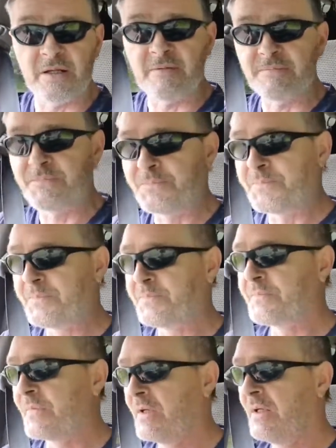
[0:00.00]
it?
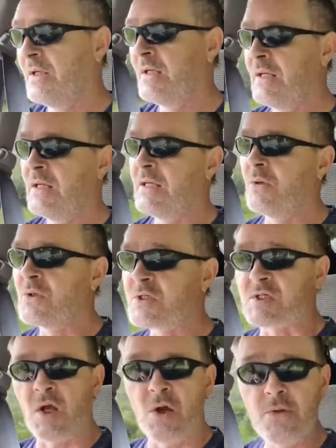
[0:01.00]

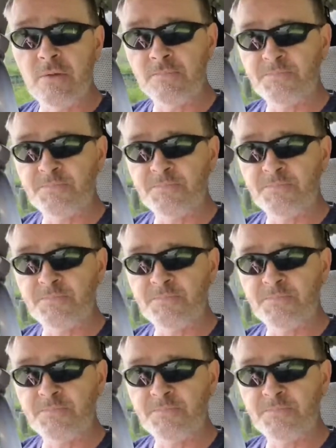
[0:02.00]
Also,